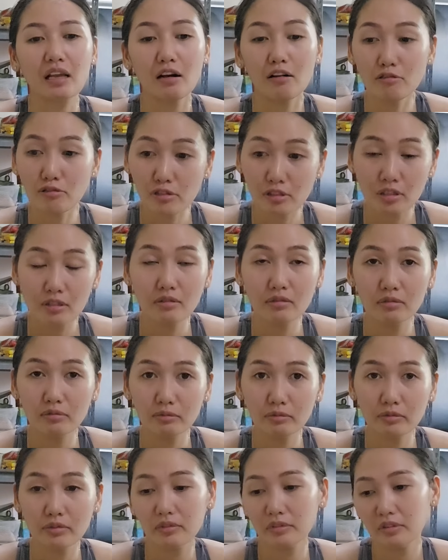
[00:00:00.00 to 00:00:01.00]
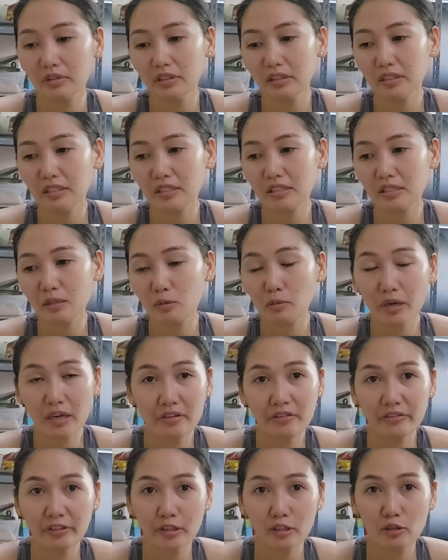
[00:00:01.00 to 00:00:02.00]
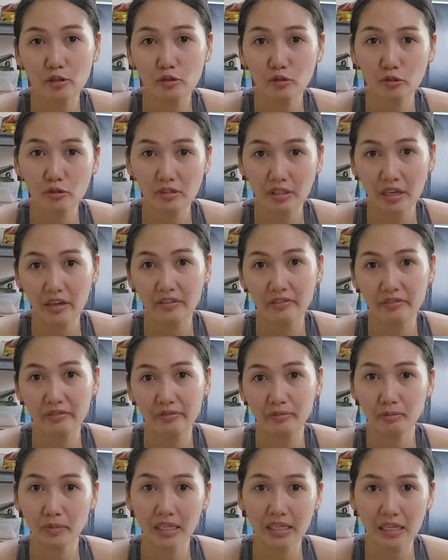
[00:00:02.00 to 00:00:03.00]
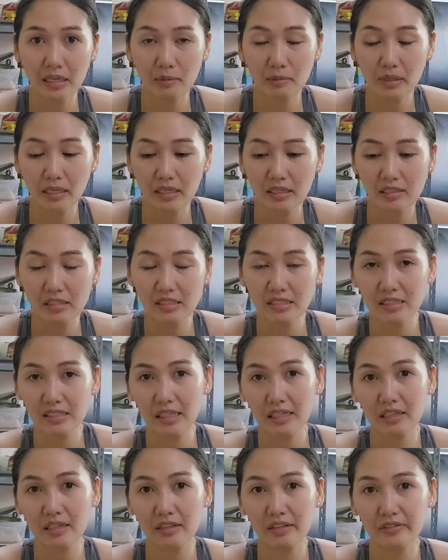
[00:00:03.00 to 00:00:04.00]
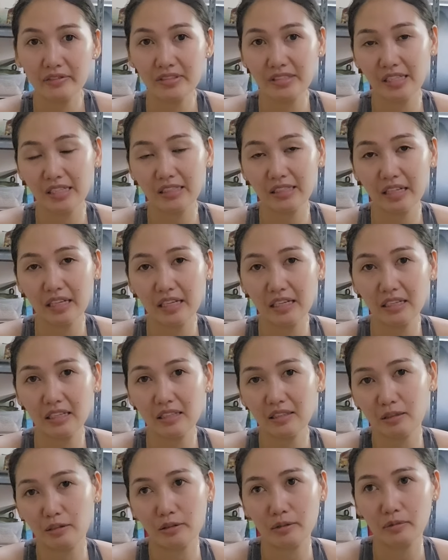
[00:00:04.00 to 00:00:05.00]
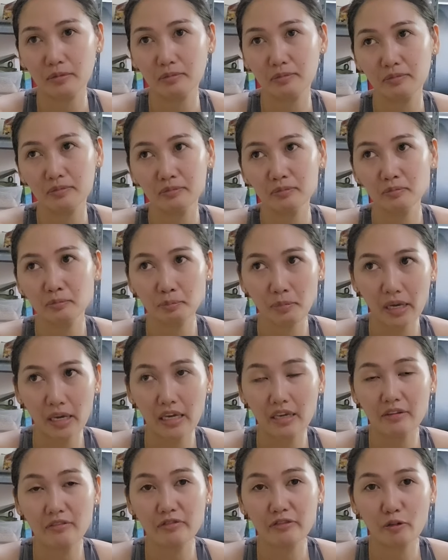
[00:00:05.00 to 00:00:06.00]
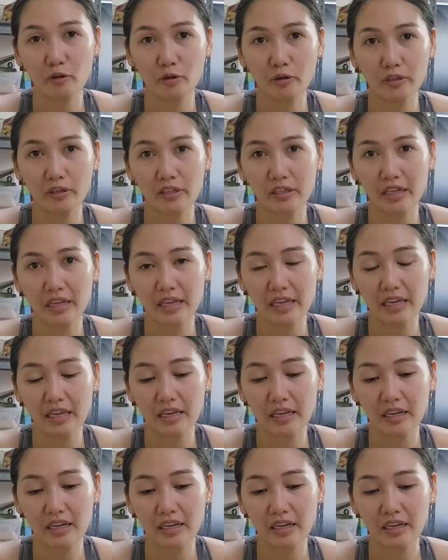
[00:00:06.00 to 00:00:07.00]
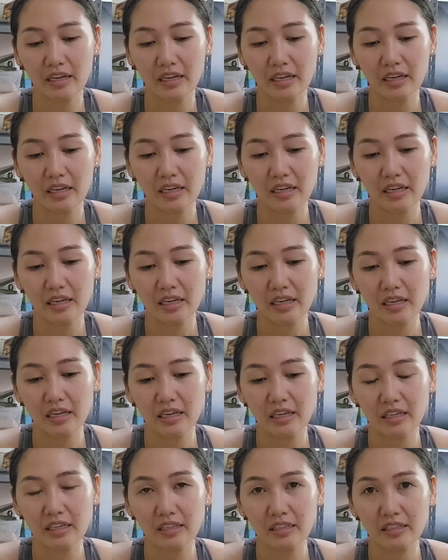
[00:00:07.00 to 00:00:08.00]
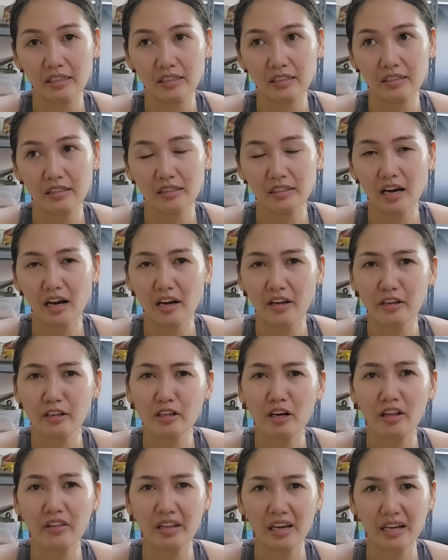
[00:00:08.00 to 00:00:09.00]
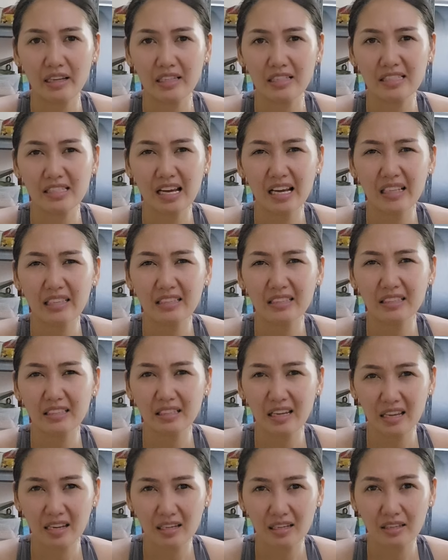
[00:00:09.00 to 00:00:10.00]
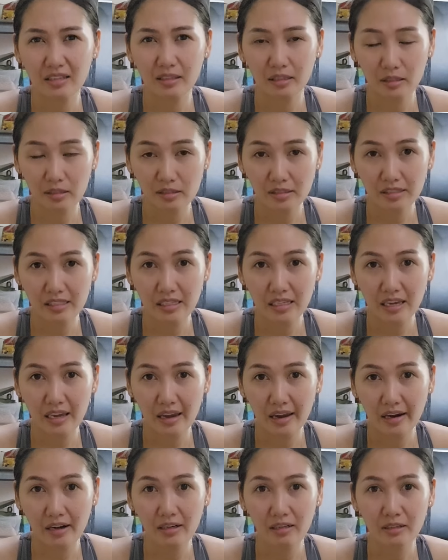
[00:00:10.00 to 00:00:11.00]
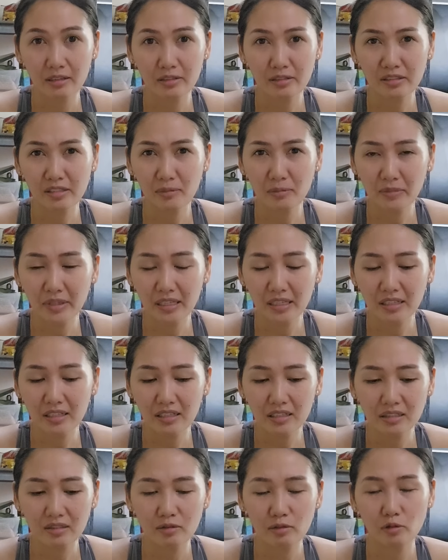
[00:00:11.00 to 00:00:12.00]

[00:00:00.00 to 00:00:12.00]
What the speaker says: Also, it's a way for you to save money, because instead of sending or paying for a, how you call that? Is that a nursing care or something?